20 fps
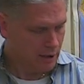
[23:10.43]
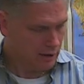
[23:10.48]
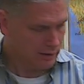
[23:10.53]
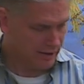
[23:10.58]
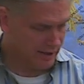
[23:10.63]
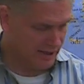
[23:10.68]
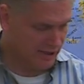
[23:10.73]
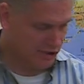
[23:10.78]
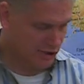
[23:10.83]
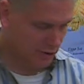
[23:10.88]

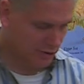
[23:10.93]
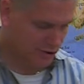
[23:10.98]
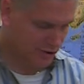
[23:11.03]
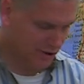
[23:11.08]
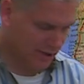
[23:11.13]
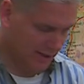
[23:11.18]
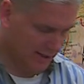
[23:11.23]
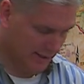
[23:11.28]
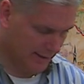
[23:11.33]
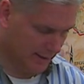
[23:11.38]
Okay, so
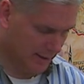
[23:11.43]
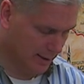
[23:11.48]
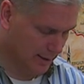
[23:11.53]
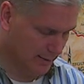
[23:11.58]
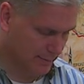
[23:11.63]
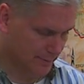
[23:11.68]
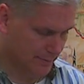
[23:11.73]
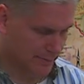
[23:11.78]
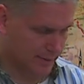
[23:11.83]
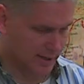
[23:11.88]
today,
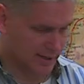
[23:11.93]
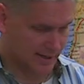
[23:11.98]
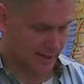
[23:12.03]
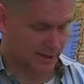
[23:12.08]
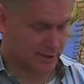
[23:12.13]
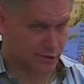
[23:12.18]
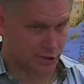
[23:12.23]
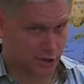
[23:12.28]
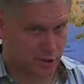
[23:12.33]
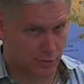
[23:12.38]

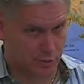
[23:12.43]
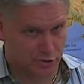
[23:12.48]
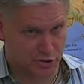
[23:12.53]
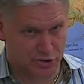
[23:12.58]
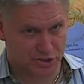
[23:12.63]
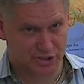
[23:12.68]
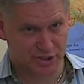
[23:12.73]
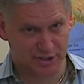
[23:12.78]
again, is our communion.